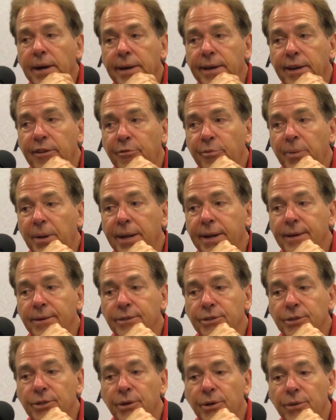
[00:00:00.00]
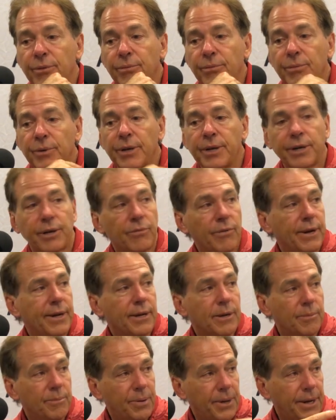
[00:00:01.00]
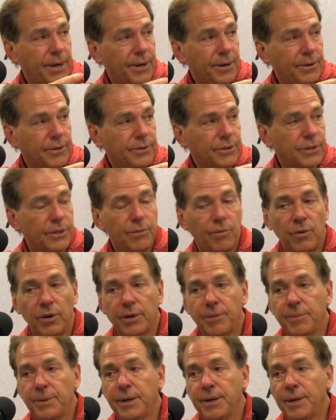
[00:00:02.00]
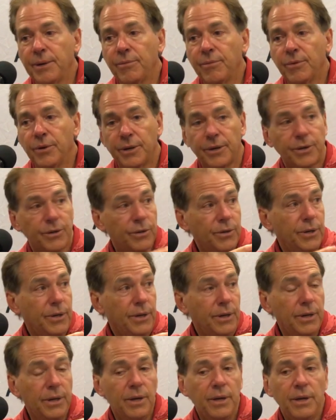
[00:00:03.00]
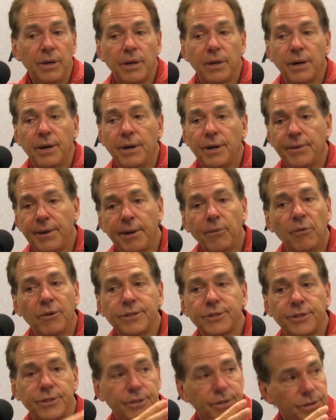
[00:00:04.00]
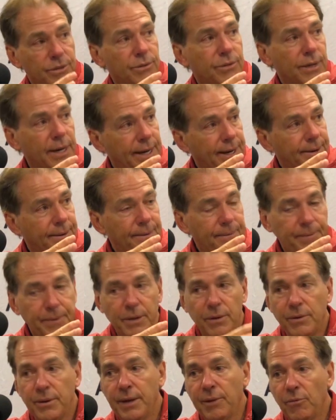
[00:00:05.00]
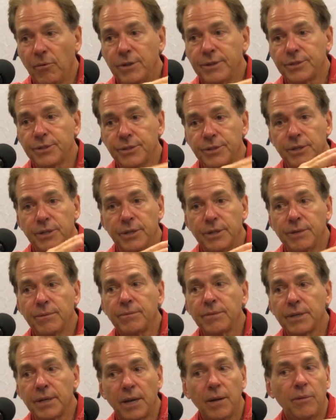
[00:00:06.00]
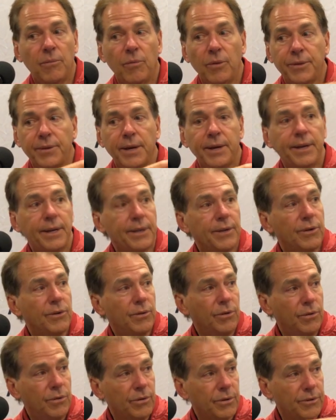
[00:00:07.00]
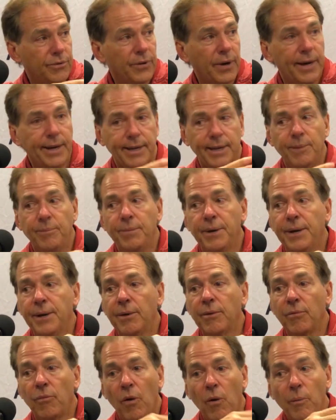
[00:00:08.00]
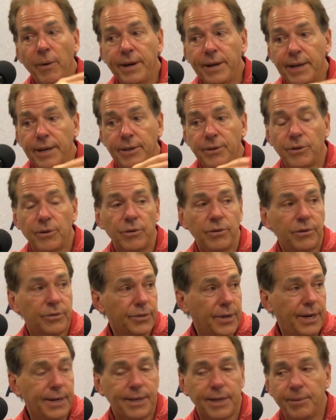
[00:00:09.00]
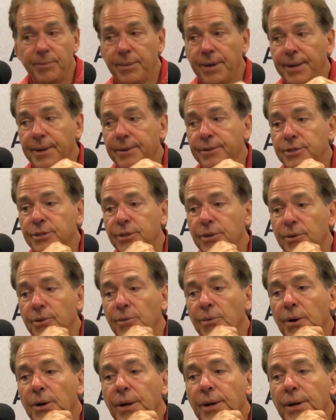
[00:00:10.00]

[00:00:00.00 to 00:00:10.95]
And if players are really great competitors and want to be really good, they want you to do that. You know, they want you to tell them what they need to do to try to get better and what we need to do to try to get better. So